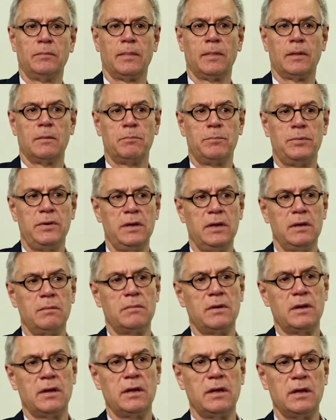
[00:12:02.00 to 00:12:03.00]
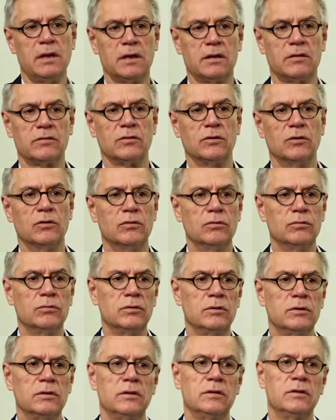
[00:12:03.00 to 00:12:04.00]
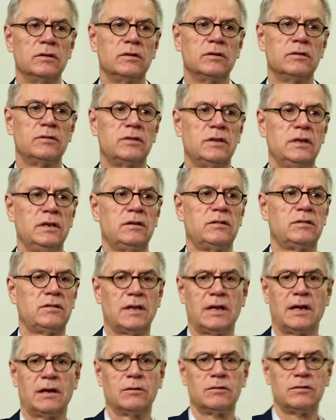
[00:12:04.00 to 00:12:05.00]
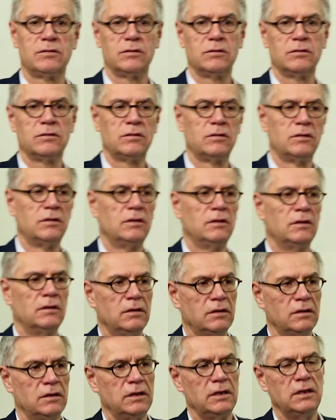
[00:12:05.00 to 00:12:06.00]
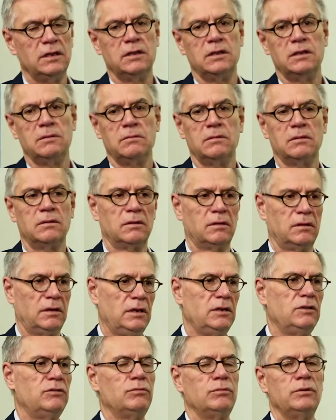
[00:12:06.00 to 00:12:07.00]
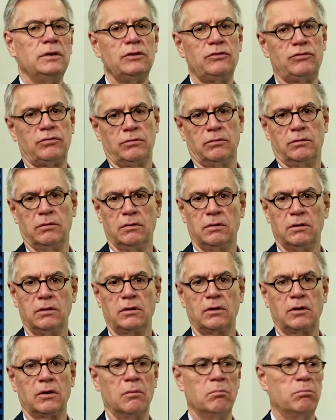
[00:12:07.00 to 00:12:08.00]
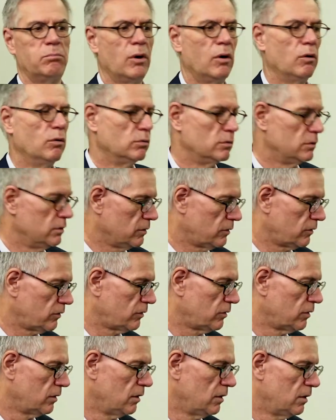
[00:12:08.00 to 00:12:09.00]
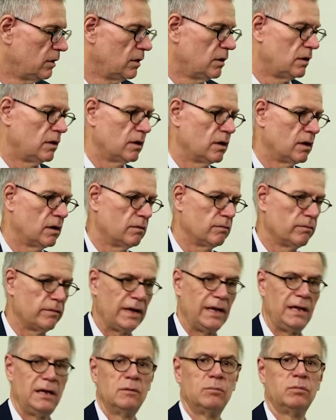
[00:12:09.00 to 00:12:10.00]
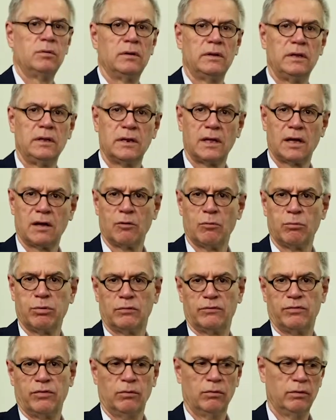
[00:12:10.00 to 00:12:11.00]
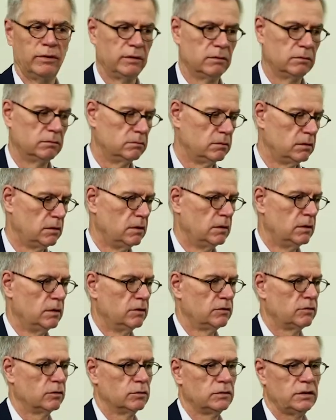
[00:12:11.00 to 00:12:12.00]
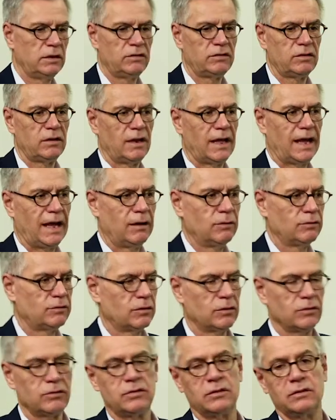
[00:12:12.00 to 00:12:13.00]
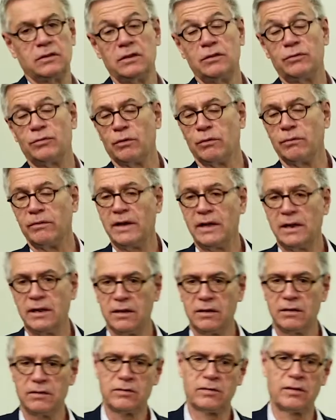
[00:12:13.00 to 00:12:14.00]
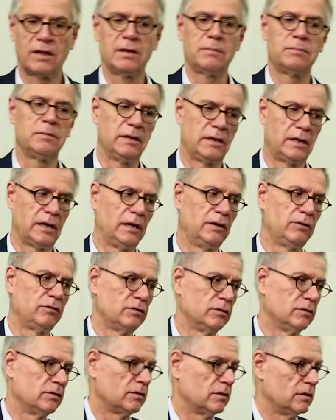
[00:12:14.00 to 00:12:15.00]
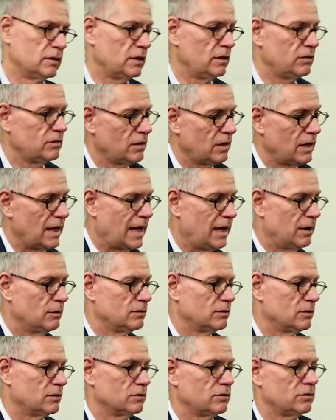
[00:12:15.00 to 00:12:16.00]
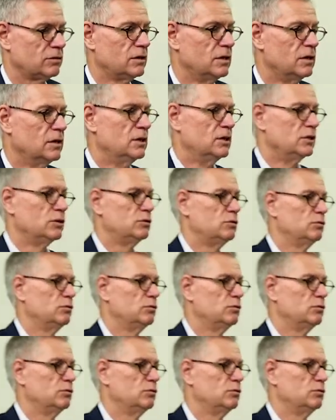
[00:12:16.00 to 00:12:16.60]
PMA has over 6,000 individual components available in our portfolio. So this allows us, and this for various applications, and this allows us to